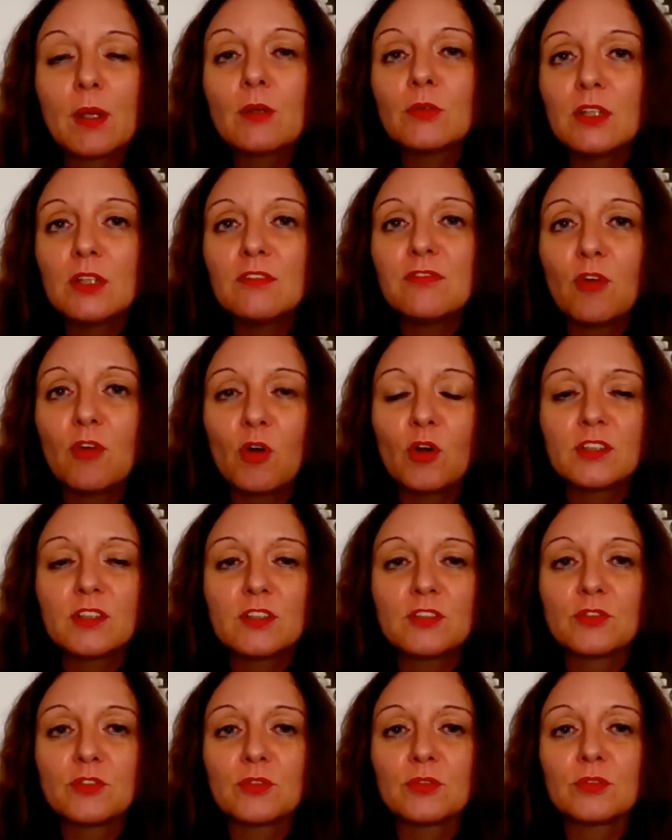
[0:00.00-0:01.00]
we could
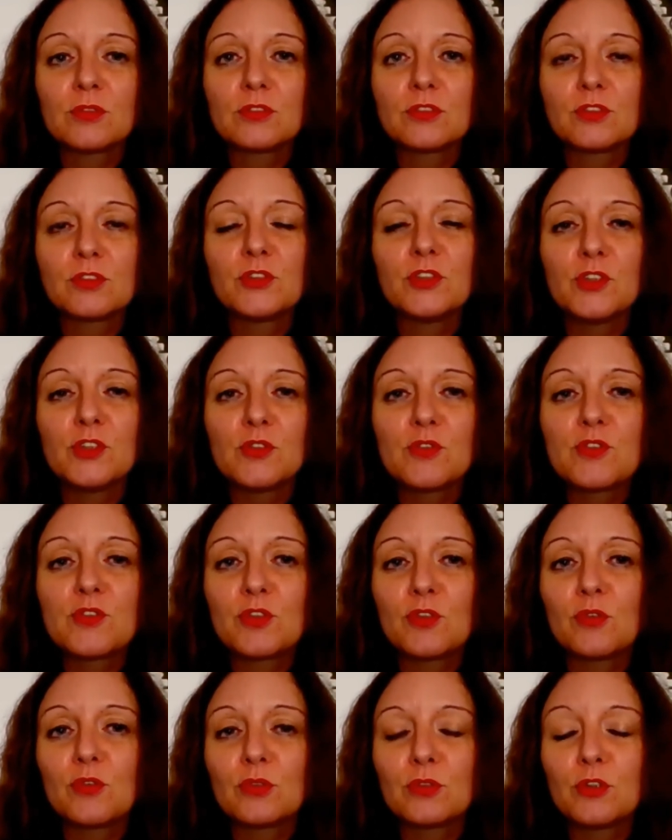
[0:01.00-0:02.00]
afford to
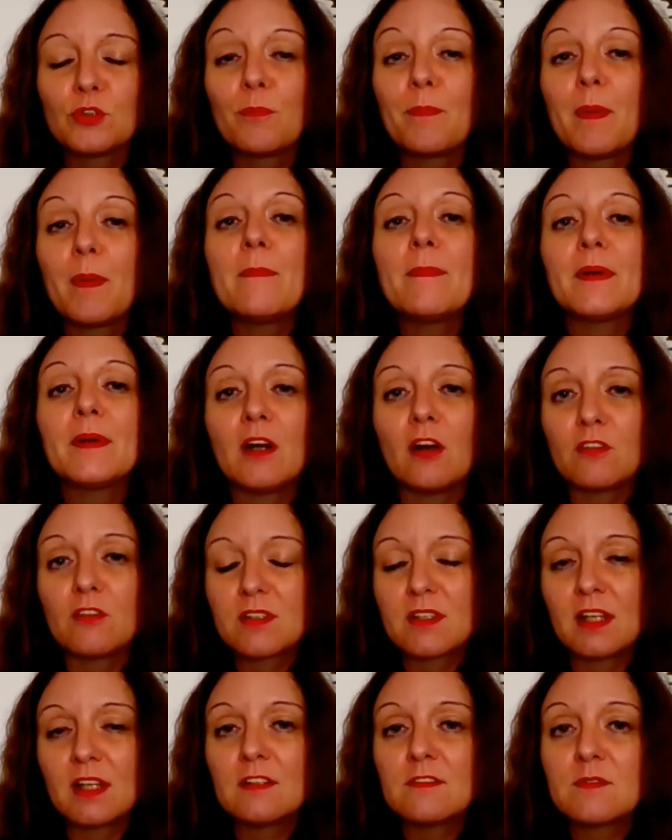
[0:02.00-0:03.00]
use to pamper
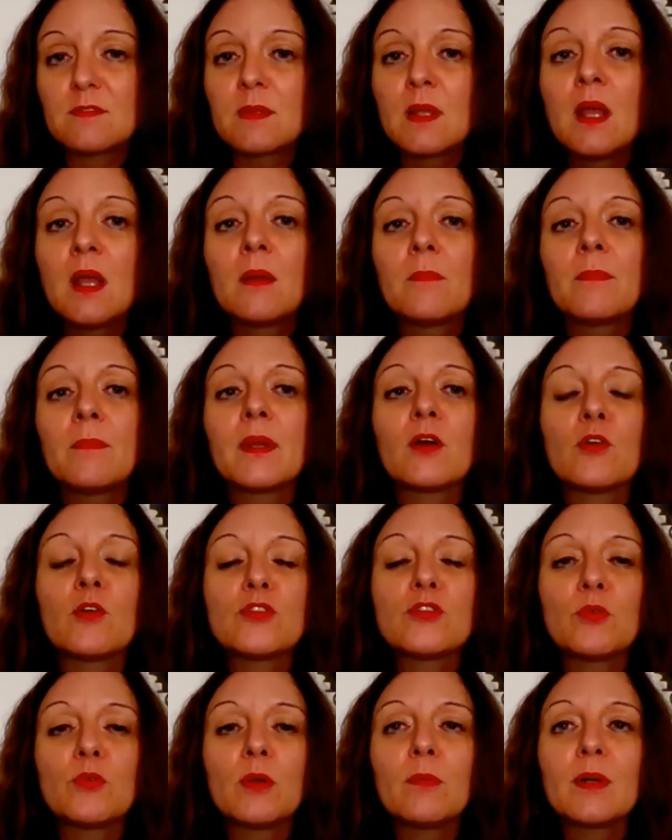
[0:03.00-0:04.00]
ourselves,
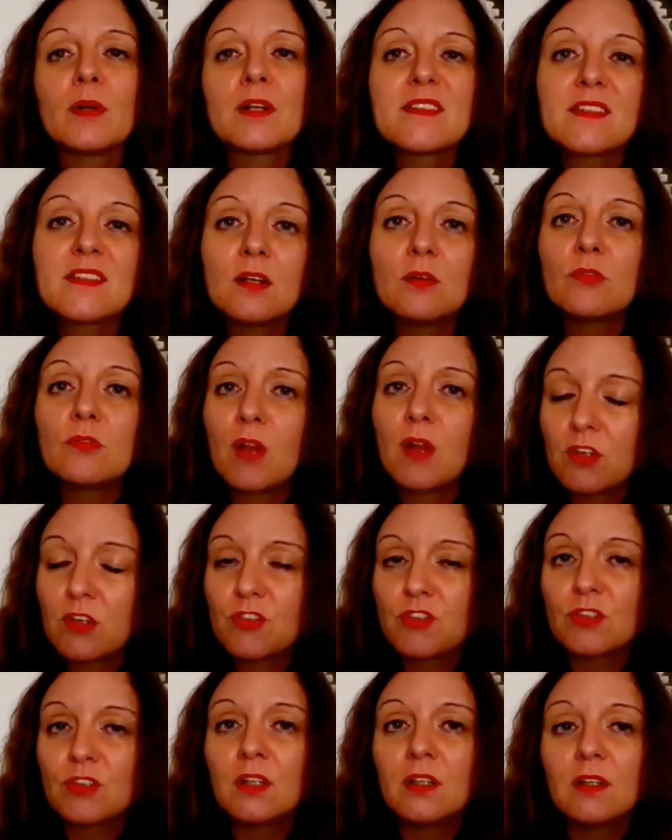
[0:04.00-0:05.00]
because we were so
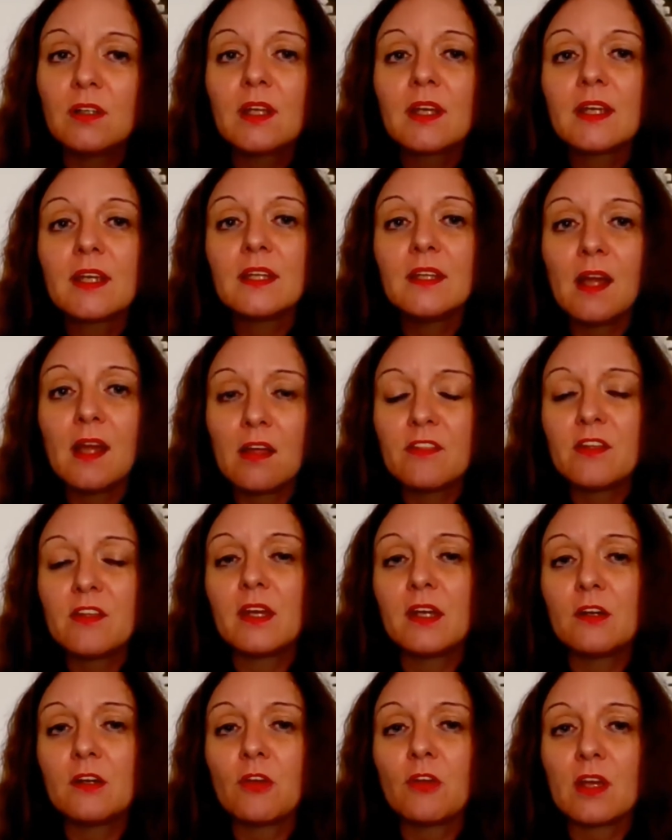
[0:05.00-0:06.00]
rational in
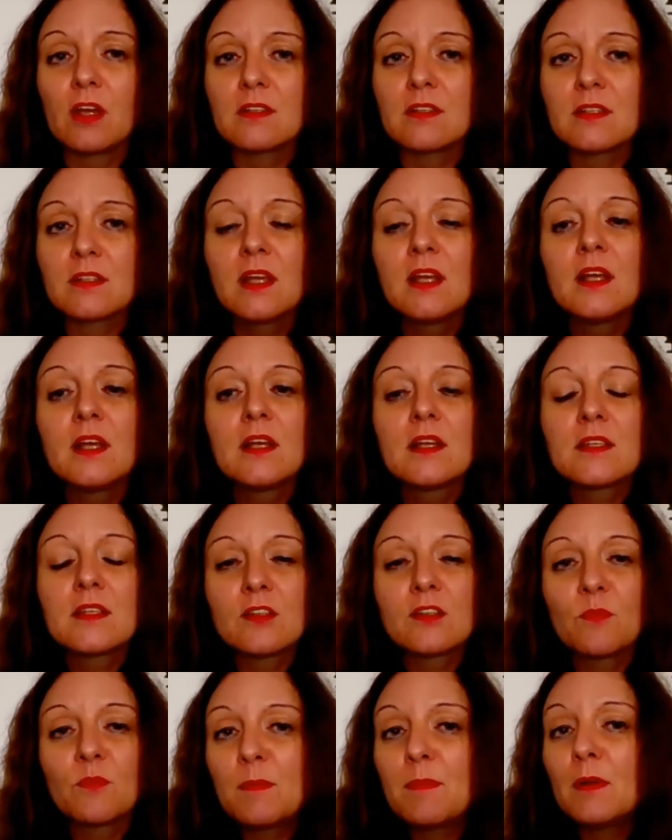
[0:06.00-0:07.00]
other areas.
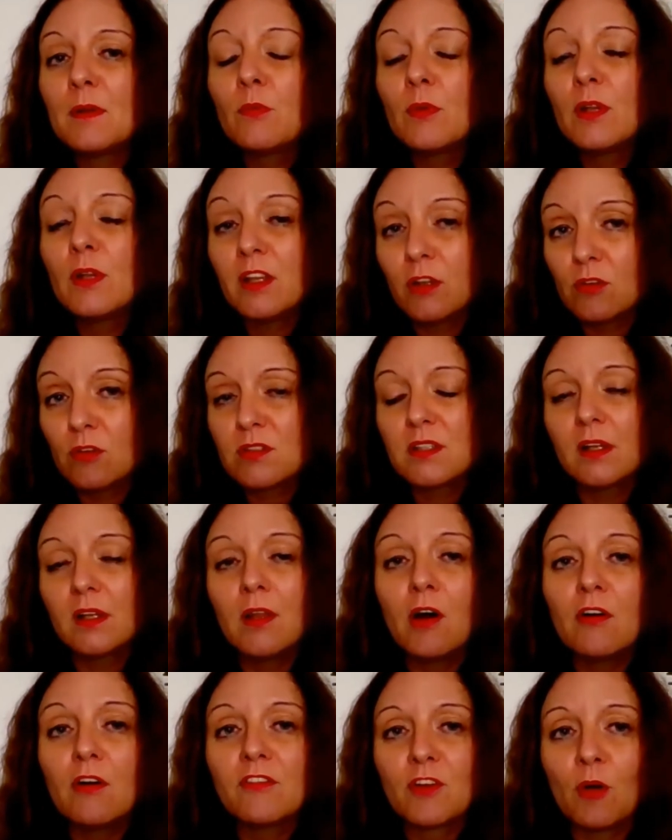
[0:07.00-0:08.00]
So people will use
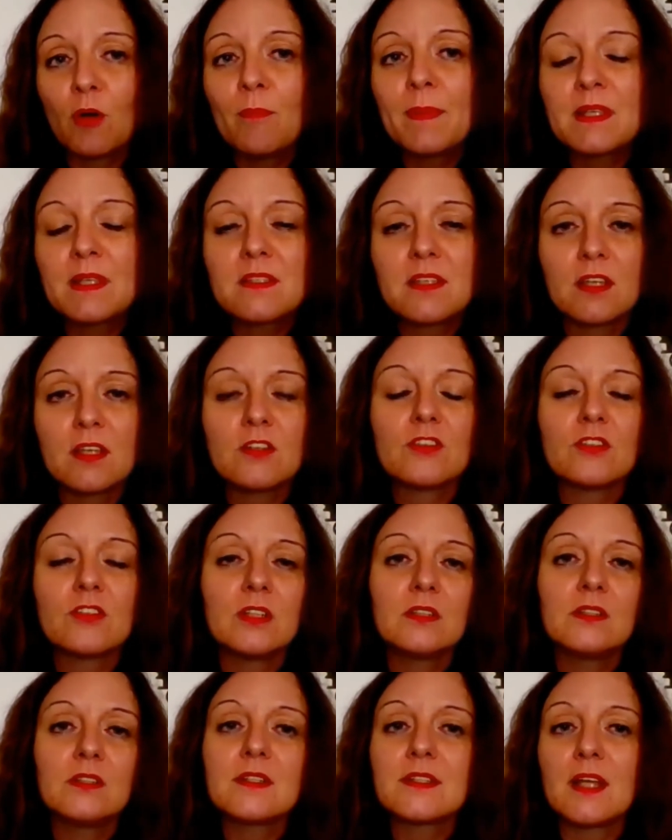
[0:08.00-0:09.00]
the law of
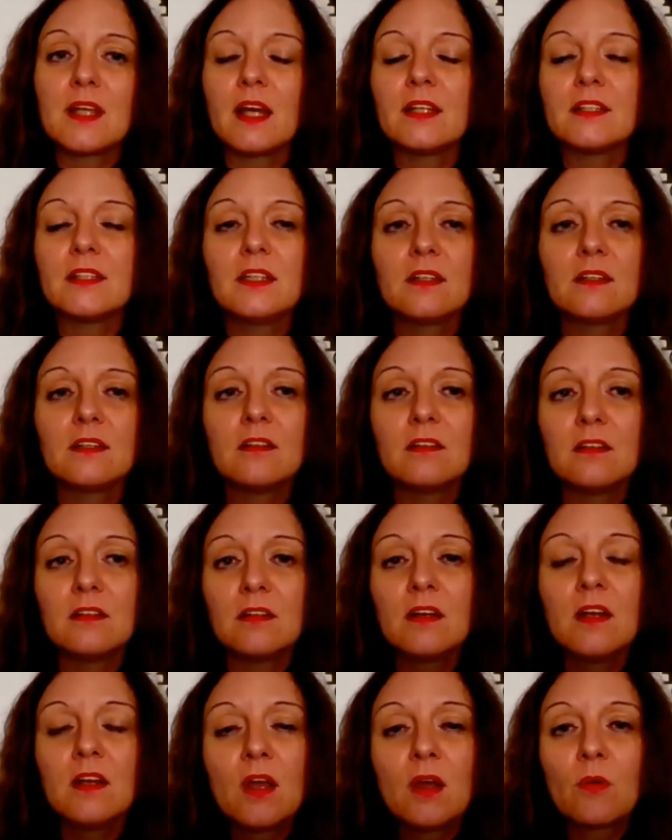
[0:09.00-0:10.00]
compensation in deciding
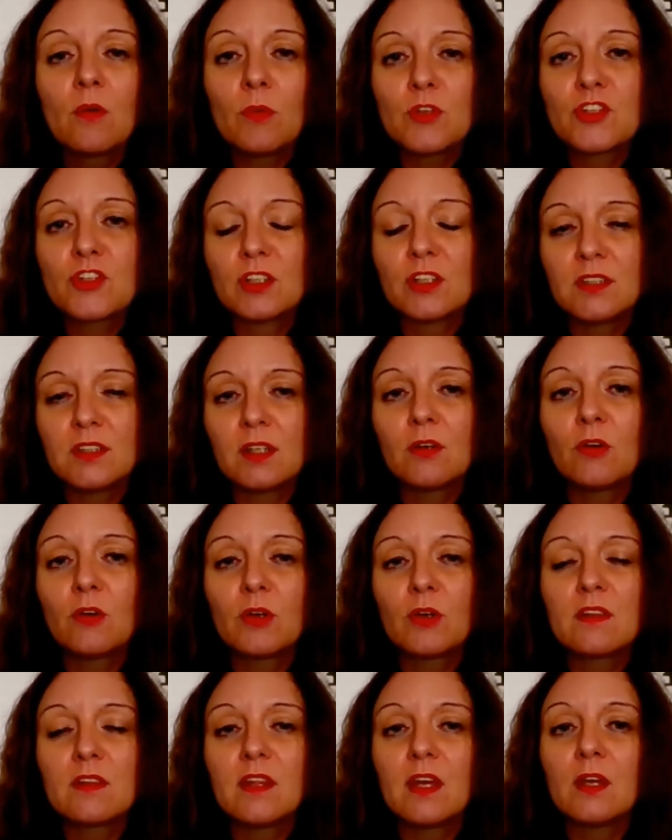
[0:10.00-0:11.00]
which
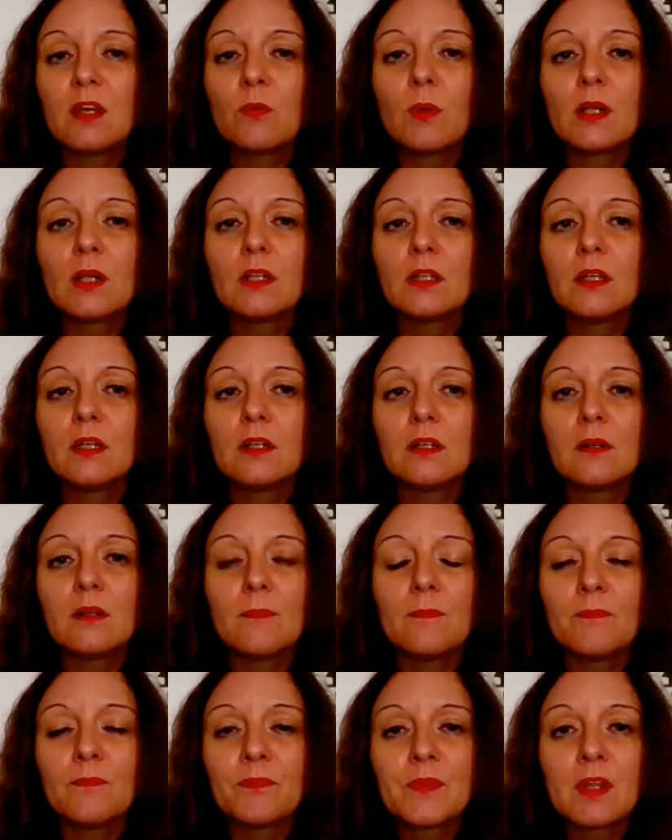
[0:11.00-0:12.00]
category
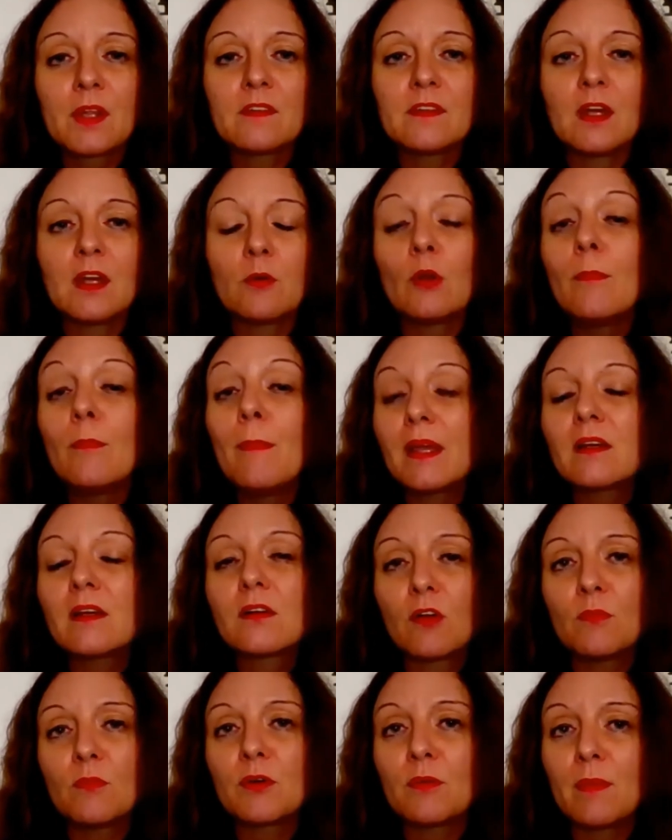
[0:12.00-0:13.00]
they will
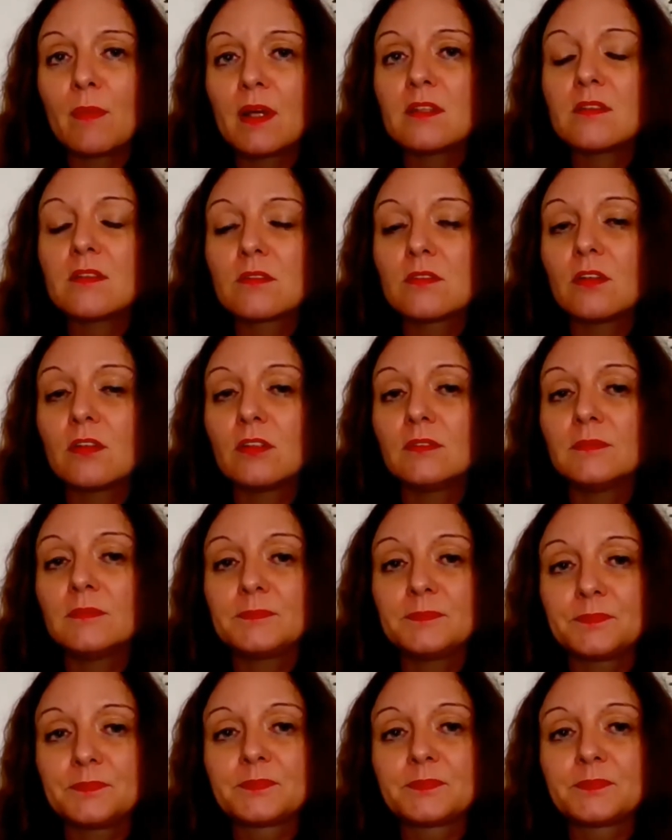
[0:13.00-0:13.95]
make compromises on.